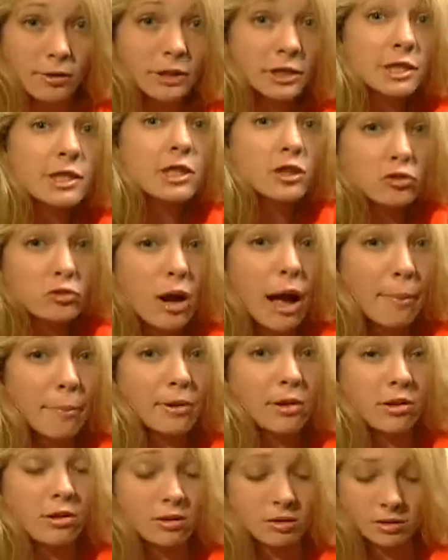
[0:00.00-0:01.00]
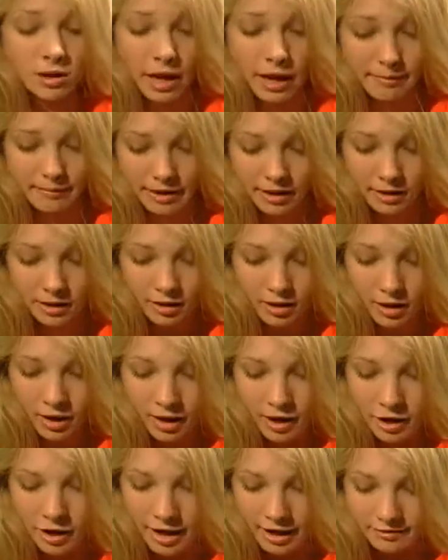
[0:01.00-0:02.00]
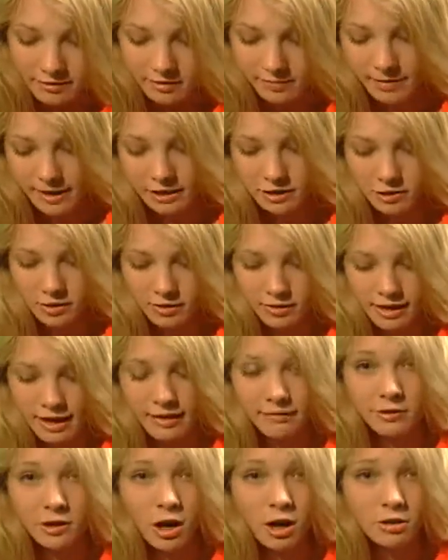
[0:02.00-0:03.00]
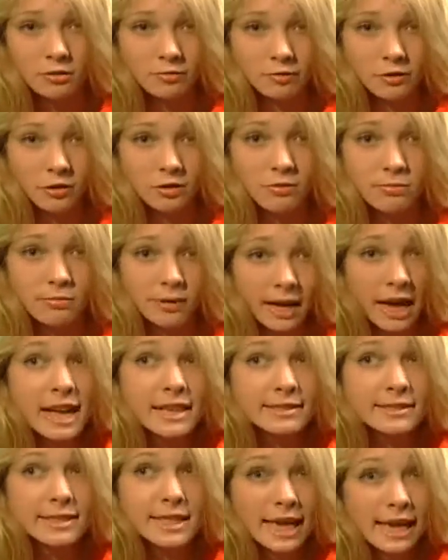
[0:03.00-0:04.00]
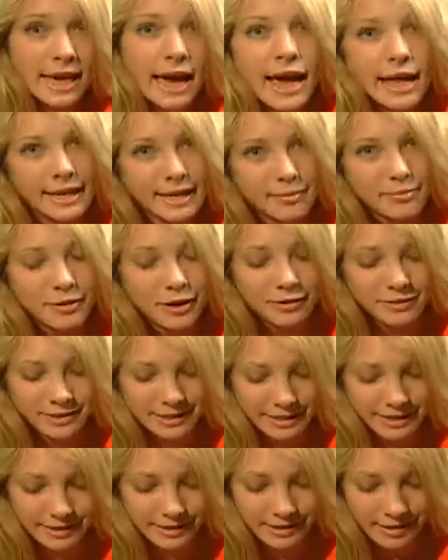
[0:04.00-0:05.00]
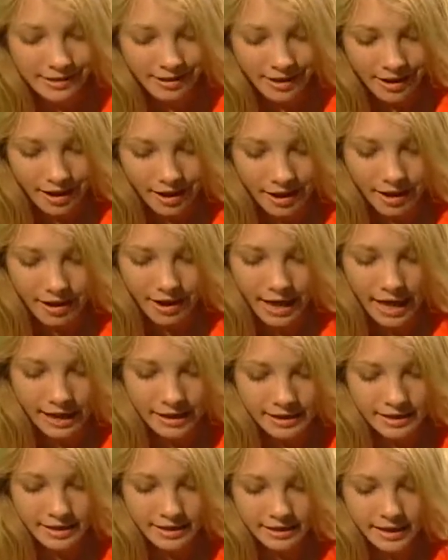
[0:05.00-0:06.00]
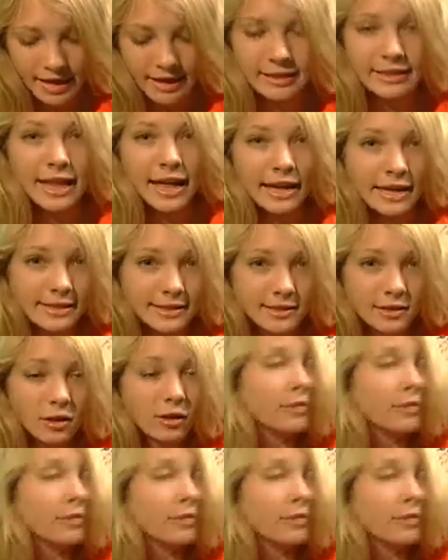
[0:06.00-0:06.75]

which is a tropical climate. You have to make sure they have dog food because they can eat protein. Uh, anything like lettuce